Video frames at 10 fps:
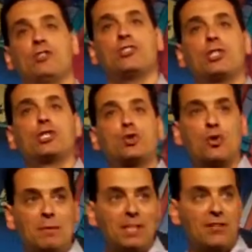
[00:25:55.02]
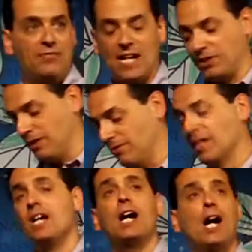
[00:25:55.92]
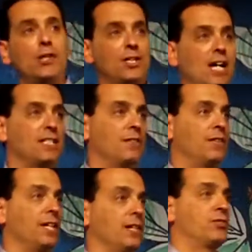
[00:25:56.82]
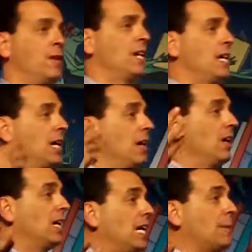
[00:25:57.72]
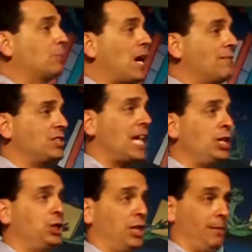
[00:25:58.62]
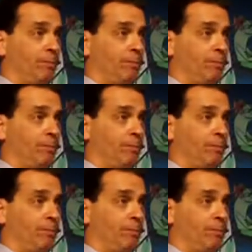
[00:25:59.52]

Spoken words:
is extremely effective. Other kinds of things. Improvisation.